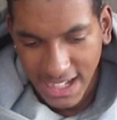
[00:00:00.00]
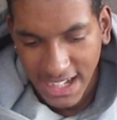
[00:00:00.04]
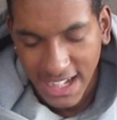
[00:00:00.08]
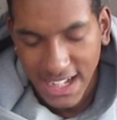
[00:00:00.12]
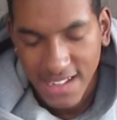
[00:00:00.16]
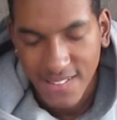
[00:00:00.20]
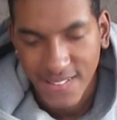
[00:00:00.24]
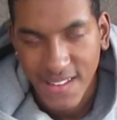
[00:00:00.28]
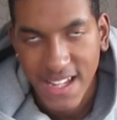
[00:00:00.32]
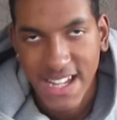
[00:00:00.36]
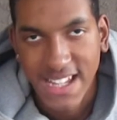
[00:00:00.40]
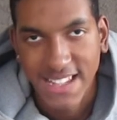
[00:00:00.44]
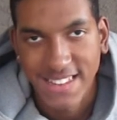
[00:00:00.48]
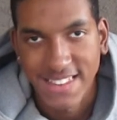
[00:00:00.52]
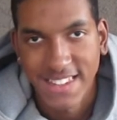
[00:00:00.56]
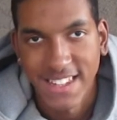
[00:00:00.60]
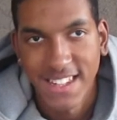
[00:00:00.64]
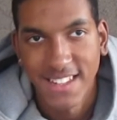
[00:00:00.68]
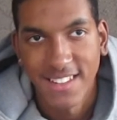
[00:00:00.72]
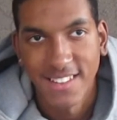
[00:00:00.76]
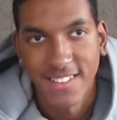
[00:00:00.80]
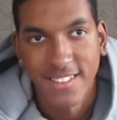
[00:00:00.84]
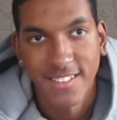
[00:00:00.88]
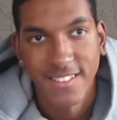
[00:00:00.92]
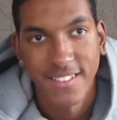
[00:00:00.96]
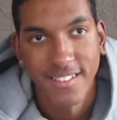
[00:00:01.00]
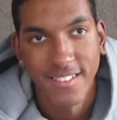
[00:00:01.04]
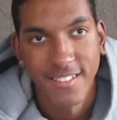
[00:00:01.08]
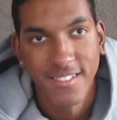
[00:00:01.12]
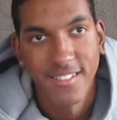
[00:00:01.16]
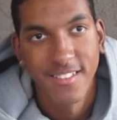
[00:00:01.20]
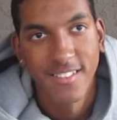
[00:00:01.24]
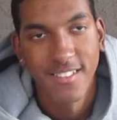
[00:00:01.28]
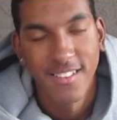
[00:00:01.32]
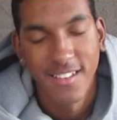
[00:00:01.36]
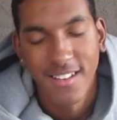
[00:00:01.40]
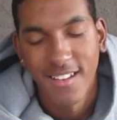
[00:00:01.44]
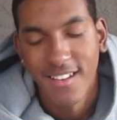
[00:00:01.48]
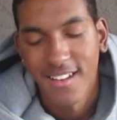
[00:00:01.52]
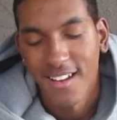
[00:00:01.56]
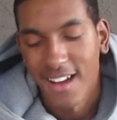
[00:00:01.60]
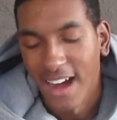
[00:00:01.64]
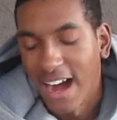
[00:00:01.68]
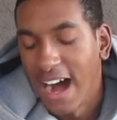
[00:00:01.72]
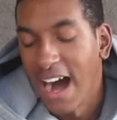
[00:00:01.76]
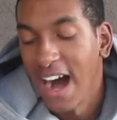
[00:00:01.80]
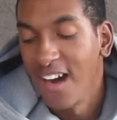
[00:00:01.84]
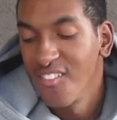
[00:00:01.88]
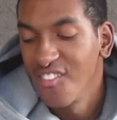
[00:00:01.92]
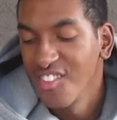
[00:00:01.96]
I like this.
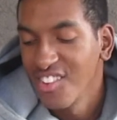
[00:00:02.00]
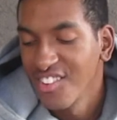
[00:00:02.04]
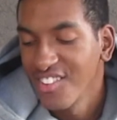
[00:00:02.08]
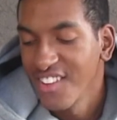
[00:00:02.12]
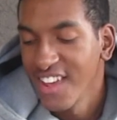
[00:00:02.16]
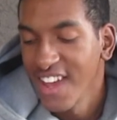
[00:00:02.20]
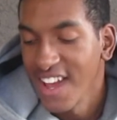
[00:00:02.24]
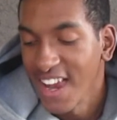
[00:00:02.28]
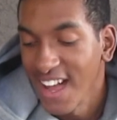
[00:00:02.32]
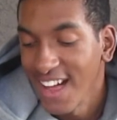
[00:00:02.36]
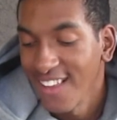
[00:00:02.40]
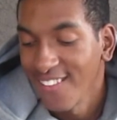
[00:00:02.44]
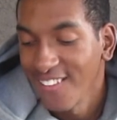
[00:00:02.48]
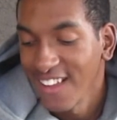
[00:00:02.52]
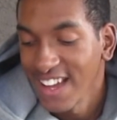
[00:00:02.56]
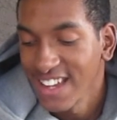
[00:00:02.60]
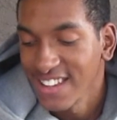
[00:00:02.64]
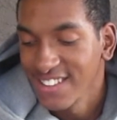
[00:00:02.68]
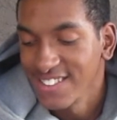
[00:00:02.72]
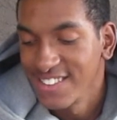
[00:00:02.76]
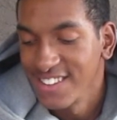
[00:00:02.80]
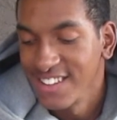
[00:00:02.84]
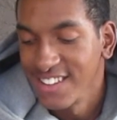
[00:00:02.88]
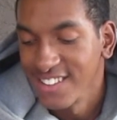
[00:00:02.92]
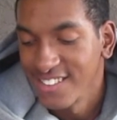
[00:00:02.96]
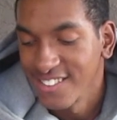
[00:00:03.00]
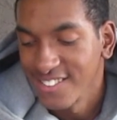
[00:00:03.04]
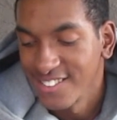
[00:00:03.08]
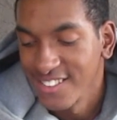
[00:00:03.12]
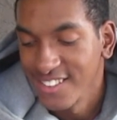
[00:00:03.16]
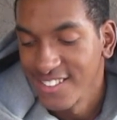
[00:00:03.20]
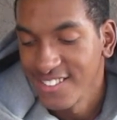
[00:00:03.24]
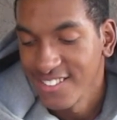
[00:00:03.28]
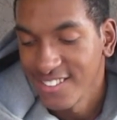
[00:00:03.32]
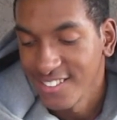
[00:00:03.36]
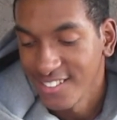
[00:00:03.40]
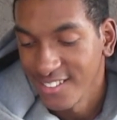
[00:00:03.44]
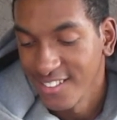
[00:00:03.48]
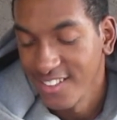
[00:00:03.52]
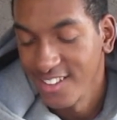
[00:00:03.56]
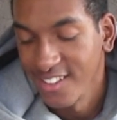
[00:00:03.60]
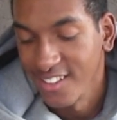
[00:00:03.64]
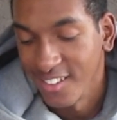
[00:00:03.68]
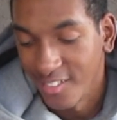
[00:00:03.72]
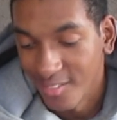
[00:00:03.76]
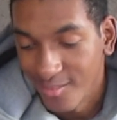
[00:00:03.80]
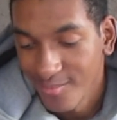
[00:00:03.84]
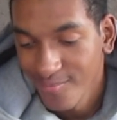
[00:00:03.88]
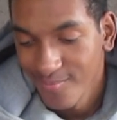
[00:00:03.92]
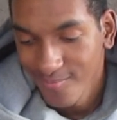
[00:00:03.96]
I'm gonna say it. I like this. This is
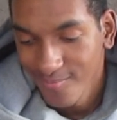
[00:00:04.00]
good.